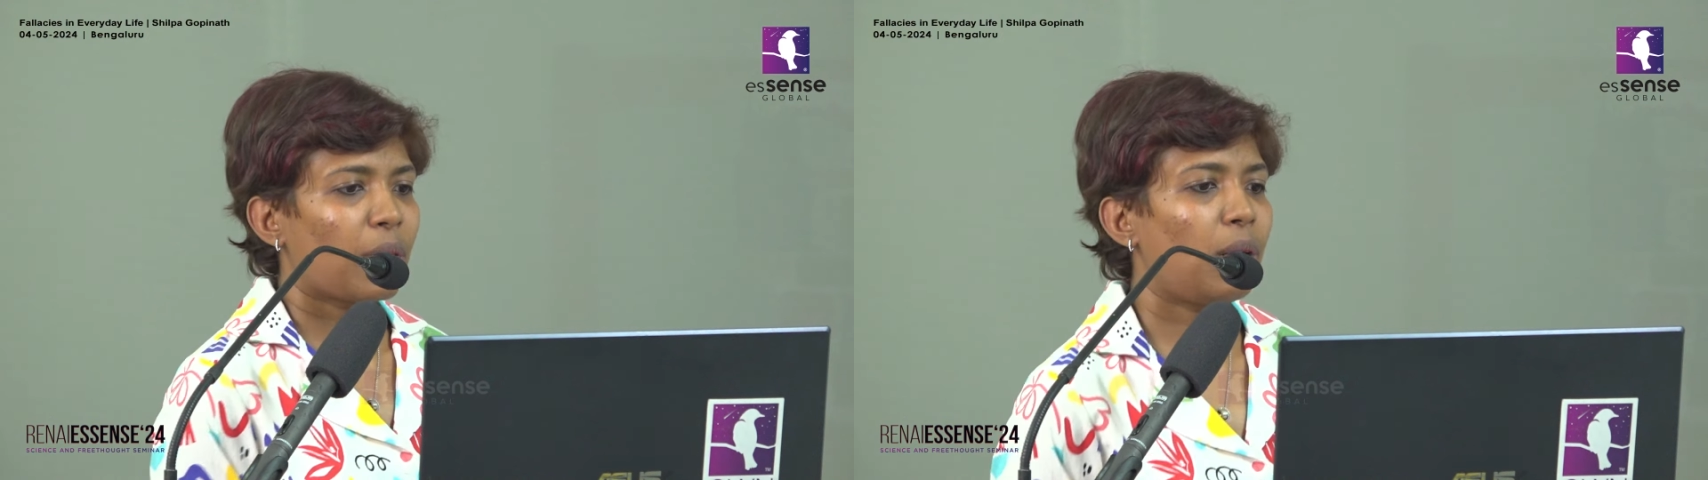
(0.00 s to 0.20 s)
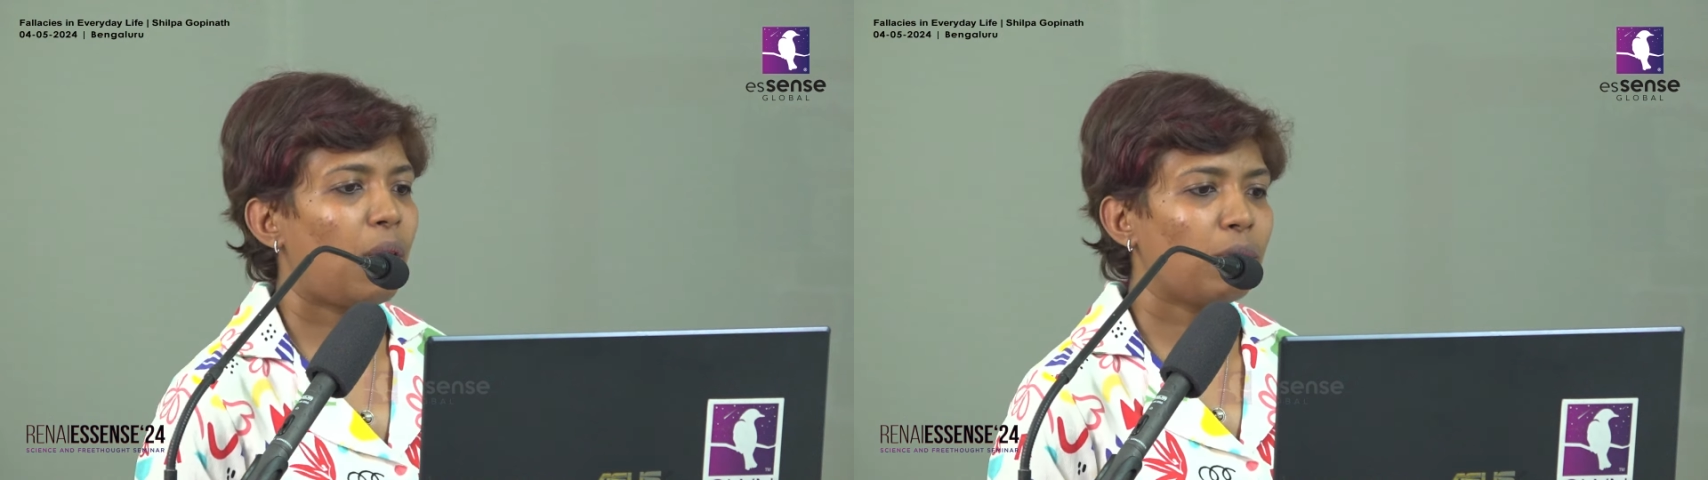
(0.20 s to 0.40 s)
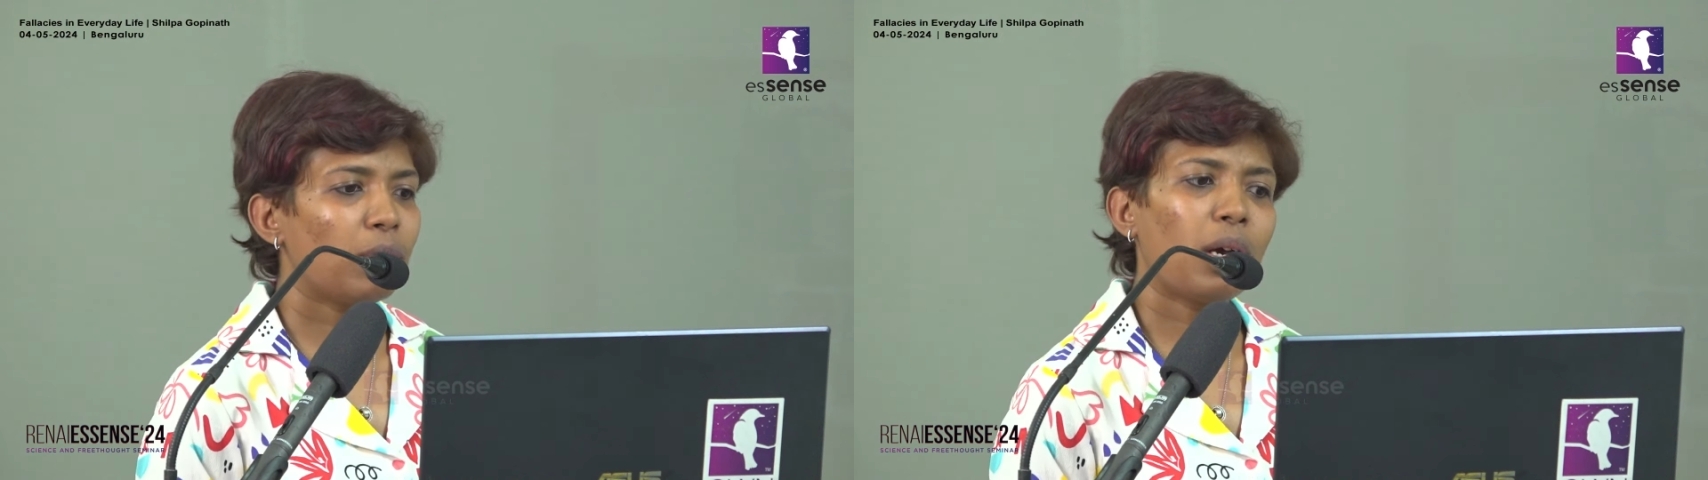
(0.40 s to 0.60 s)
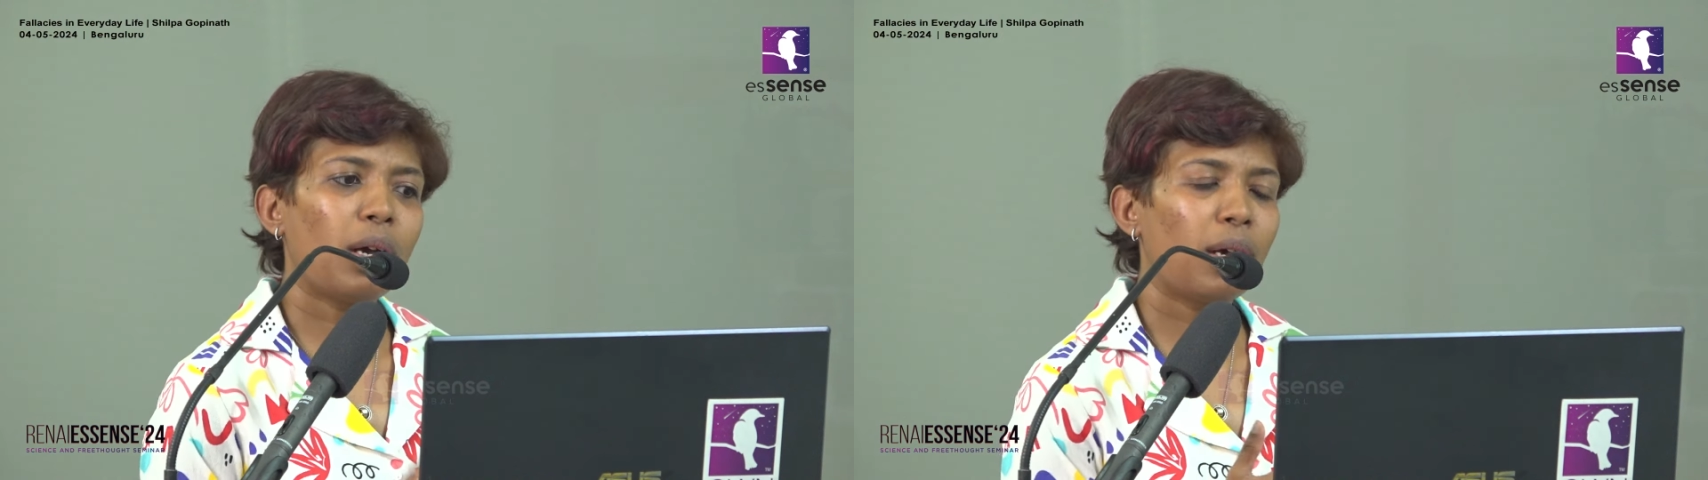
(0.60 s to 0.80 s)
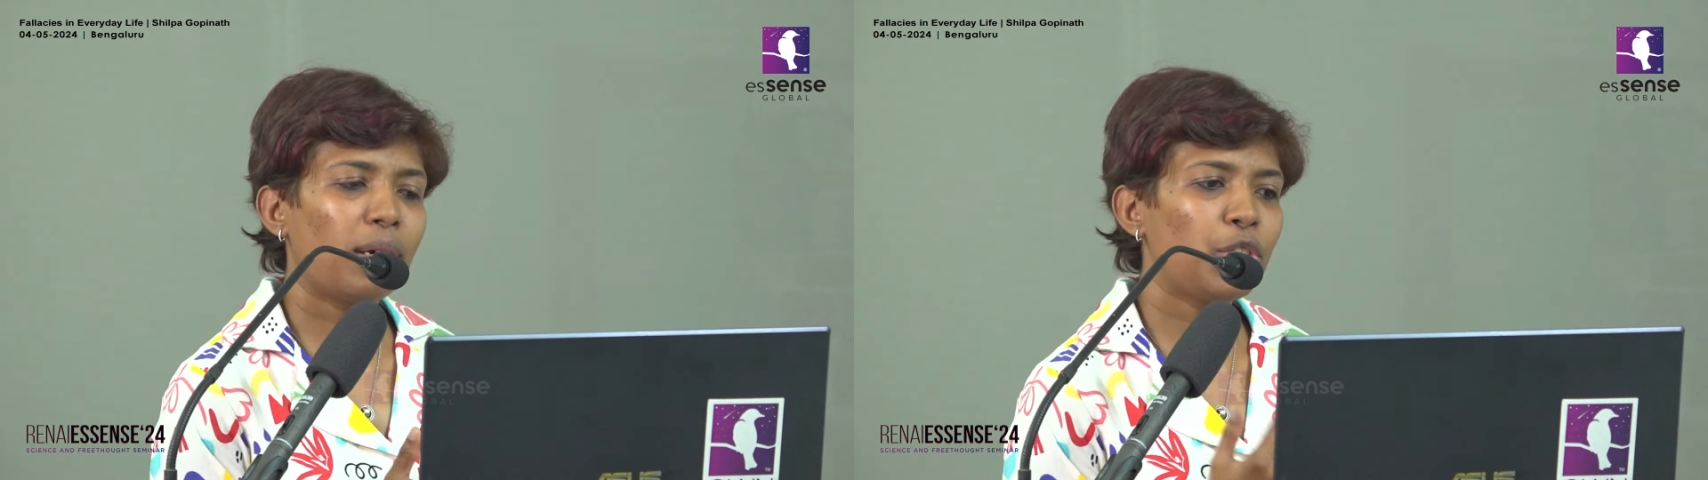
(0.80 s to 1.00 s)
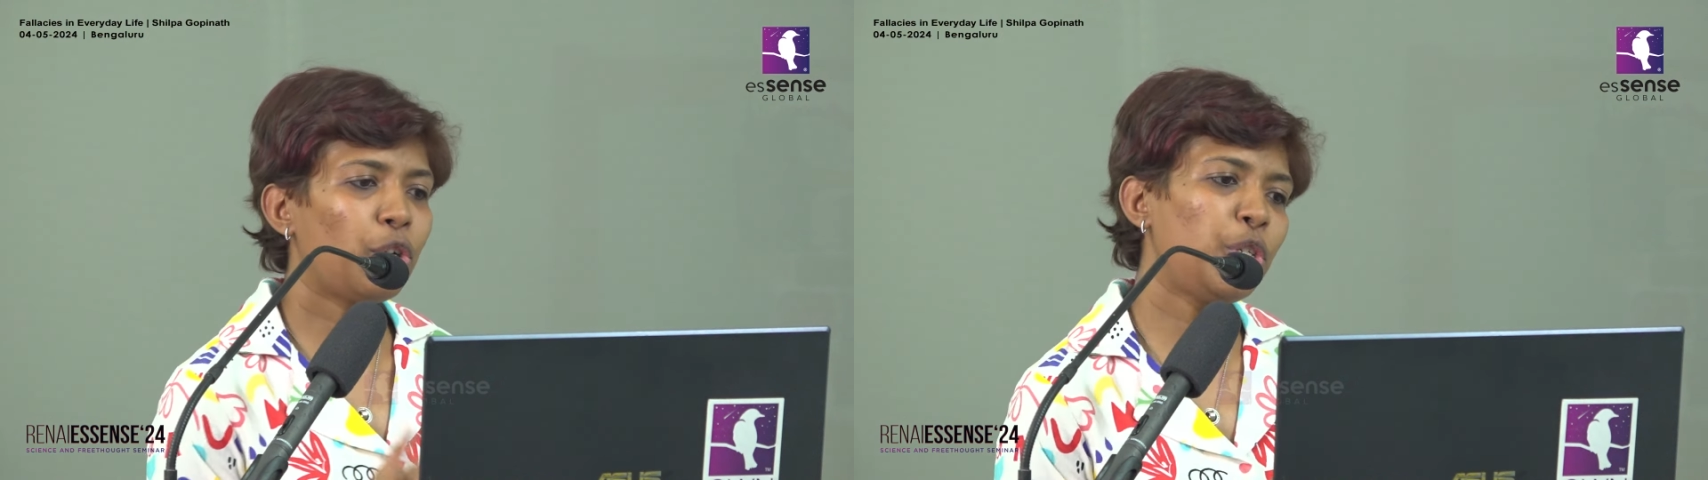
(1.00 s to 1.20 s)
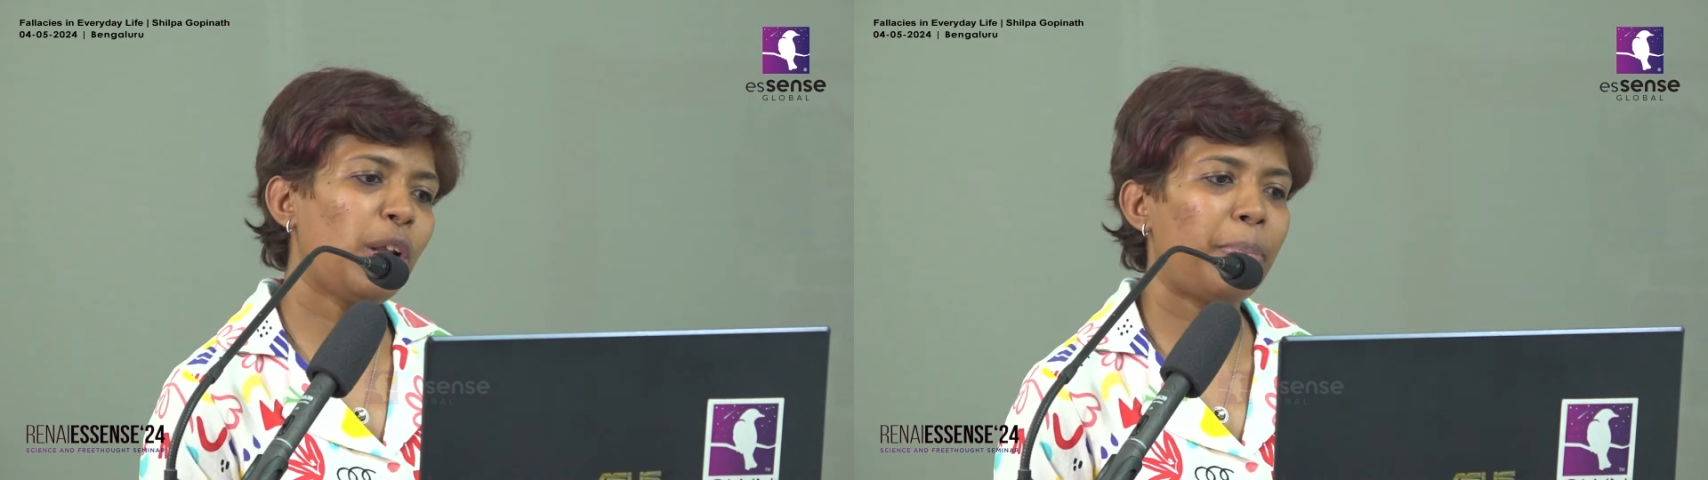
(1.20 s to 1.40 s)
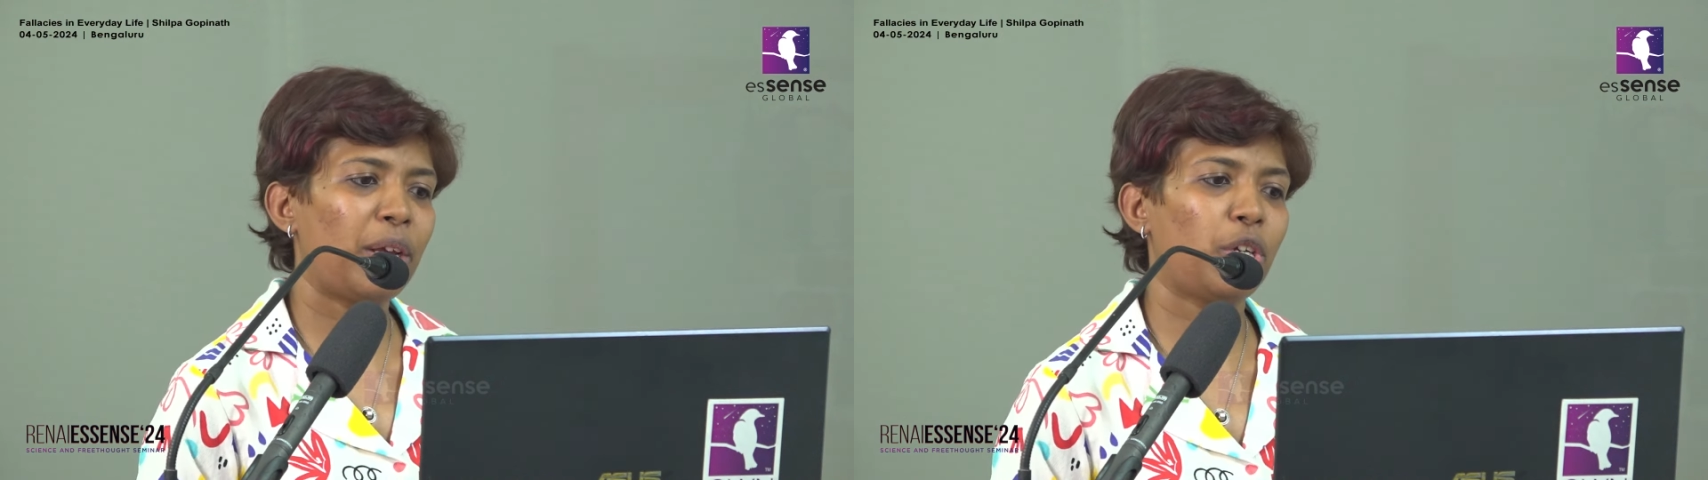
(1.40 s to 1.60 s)
Now,
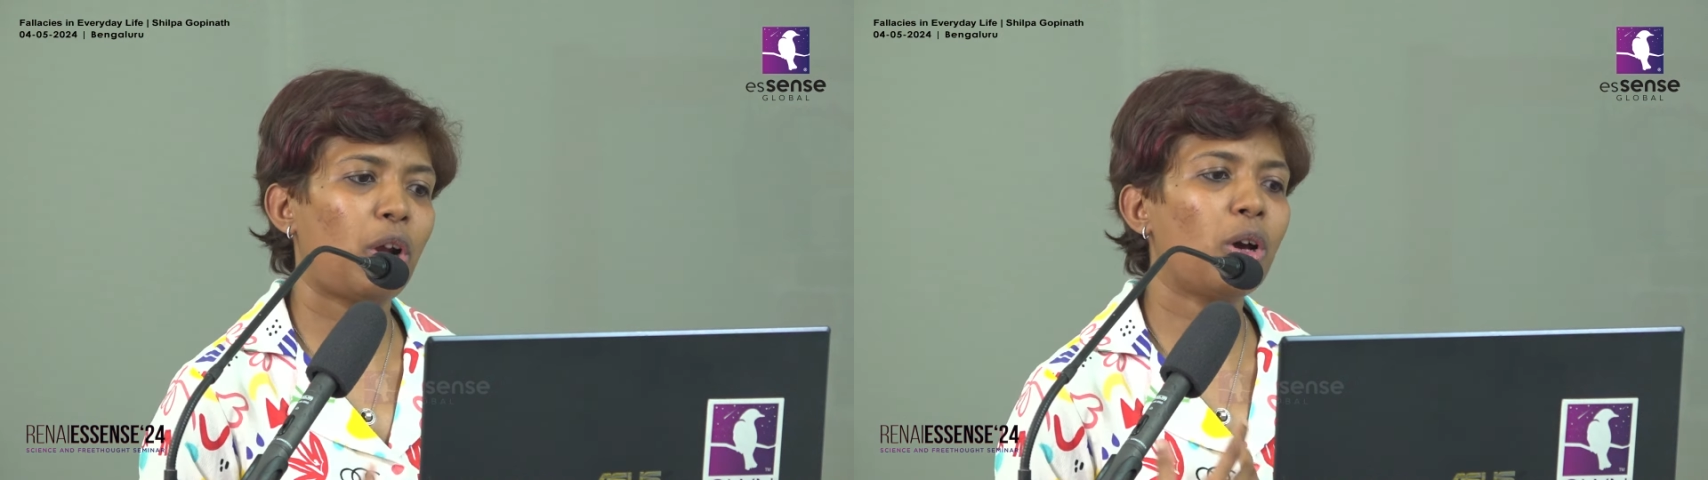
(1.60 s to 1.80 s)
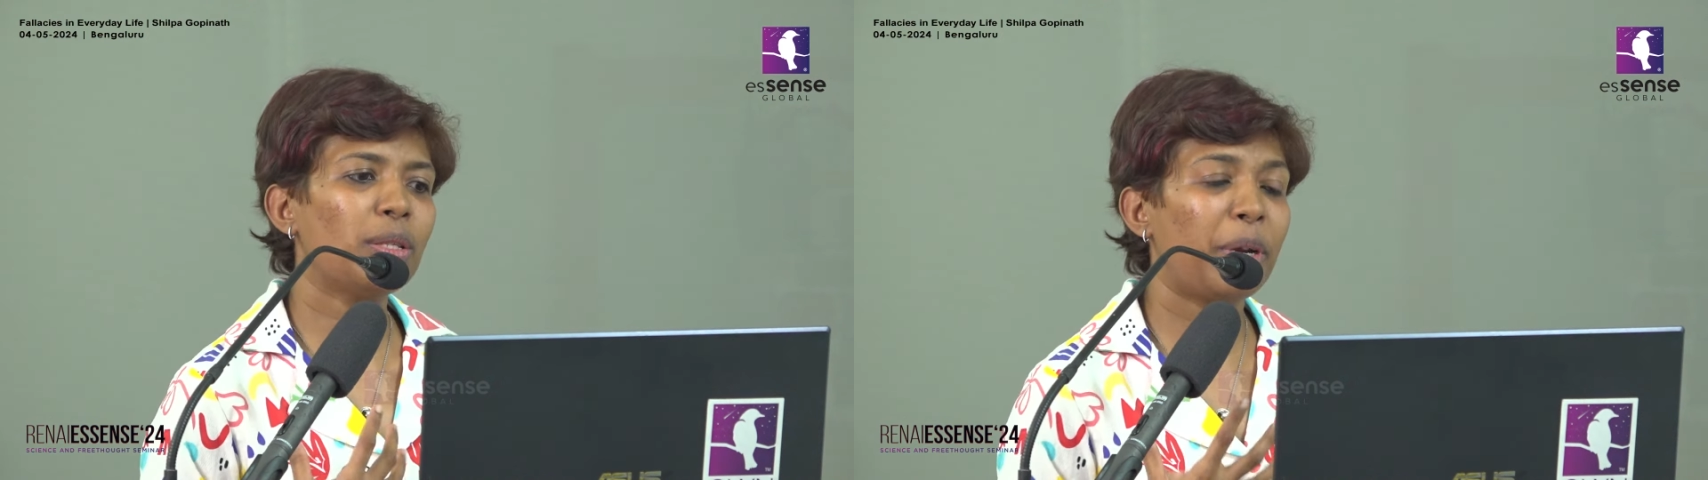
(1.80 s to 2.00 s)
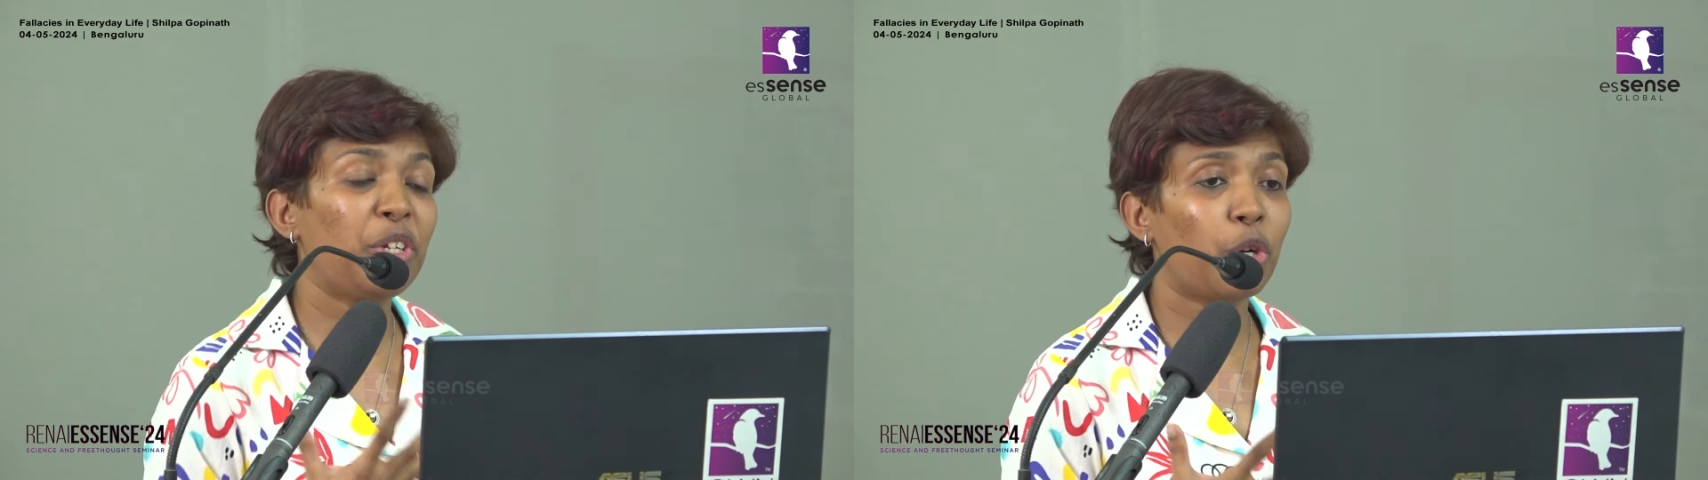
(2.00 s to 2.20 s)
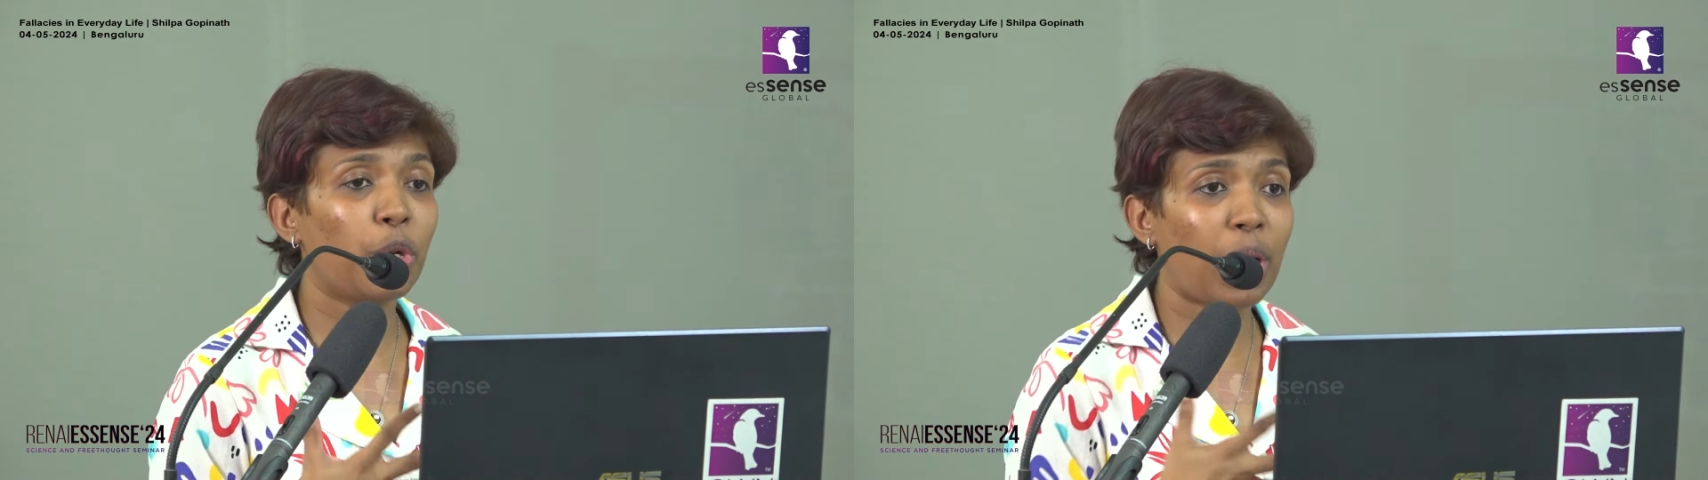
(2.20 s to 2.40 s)
social pressure or pressure to